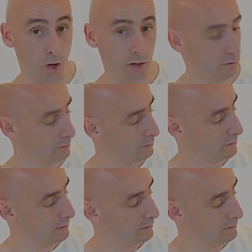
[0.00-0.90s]
long.
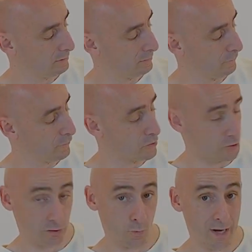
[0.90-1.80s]

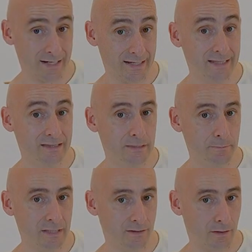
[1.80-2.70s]
First, the one in the
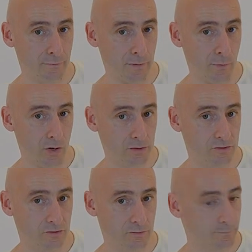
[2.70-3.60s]
middle of the
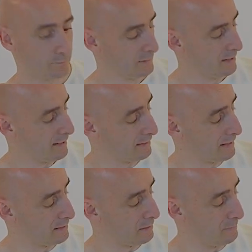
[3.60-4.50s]
box, and
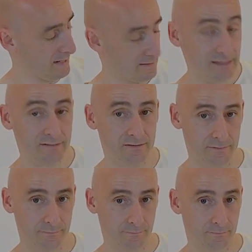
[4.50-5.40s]
then the
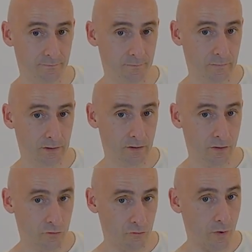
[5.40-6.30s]
basics.
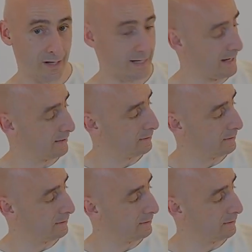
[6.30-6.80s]
So again,